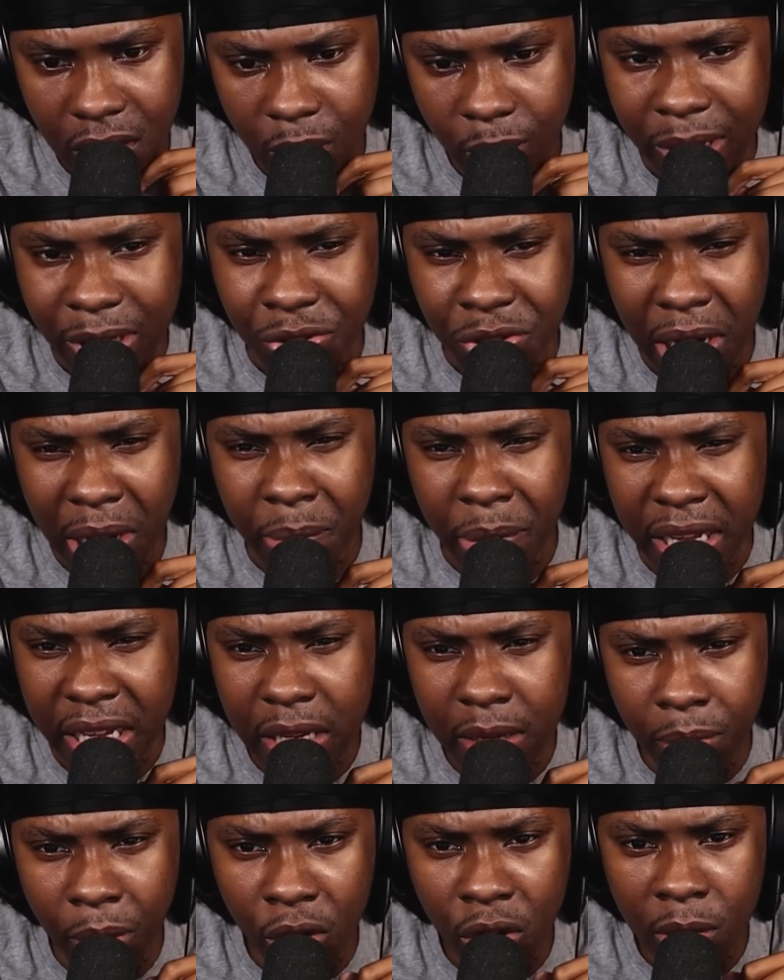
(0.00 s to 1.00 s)
Wait, do they blink in
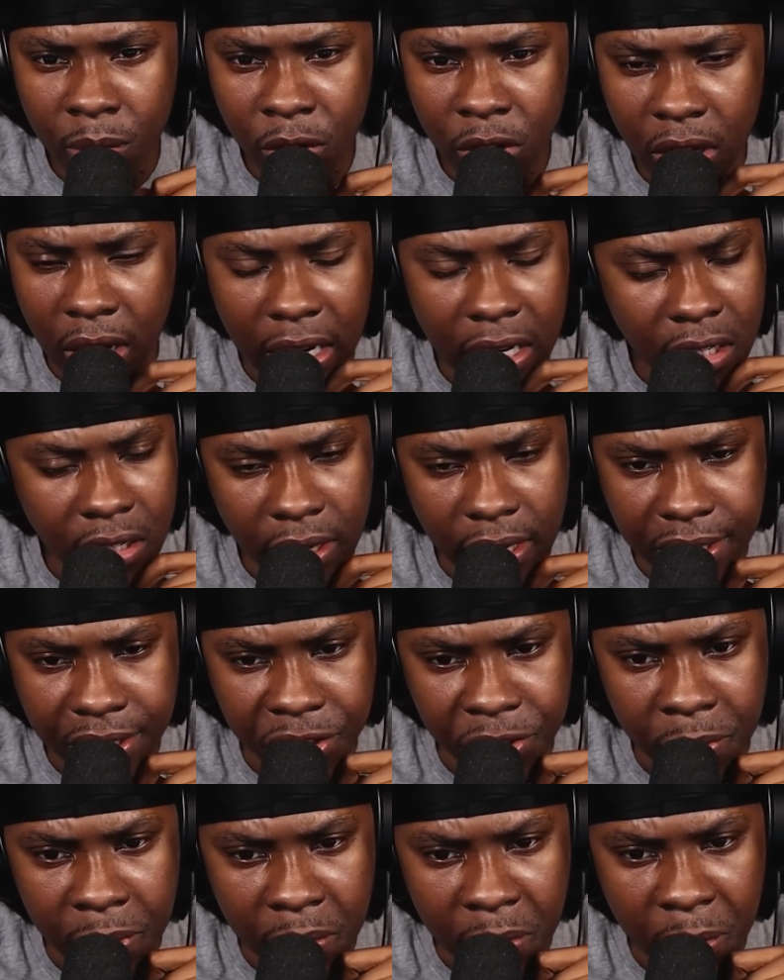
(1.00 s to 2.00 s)
Pokemon? I don't actually
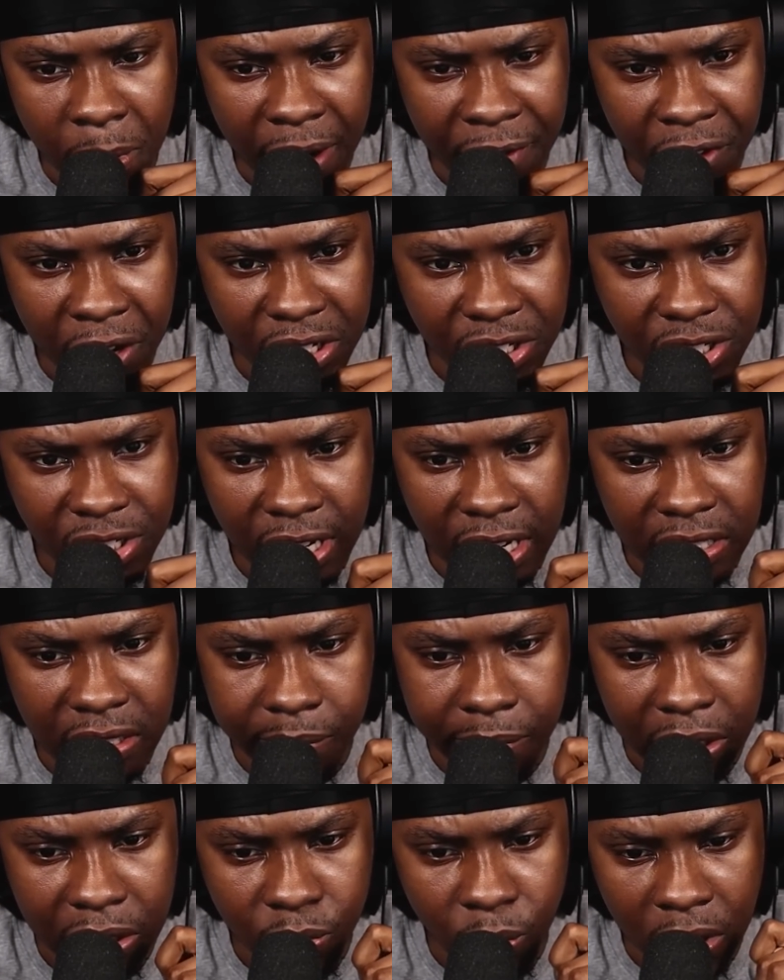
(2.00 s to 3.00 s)
remember, but I feel like she hasn't
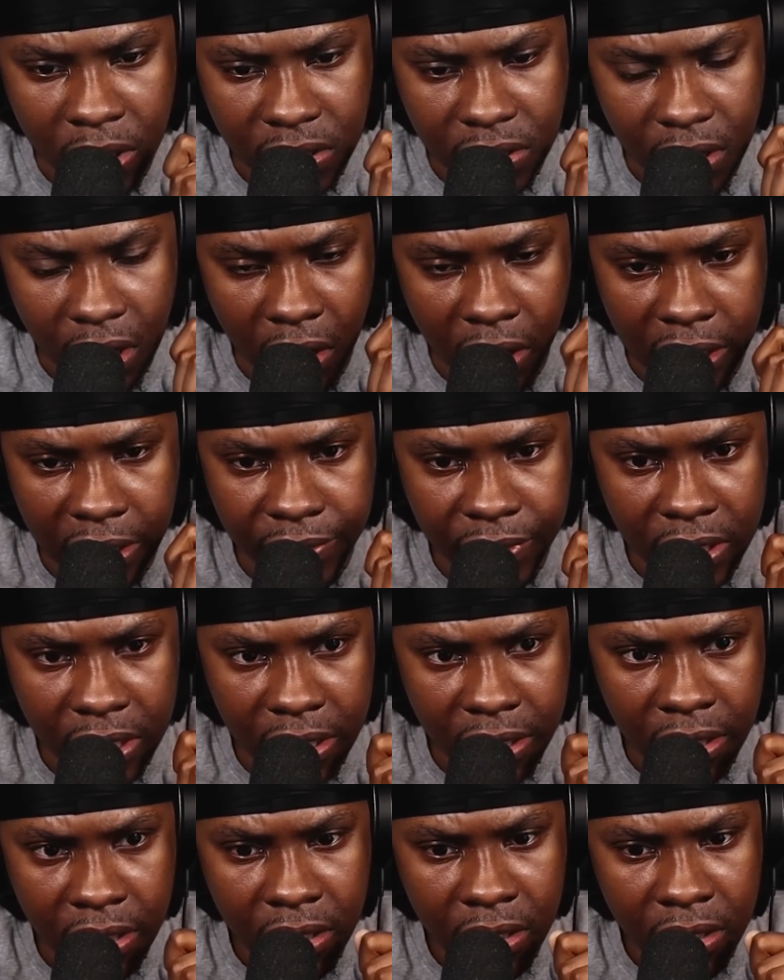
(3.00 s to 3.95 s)
blinked once. I can't even lie.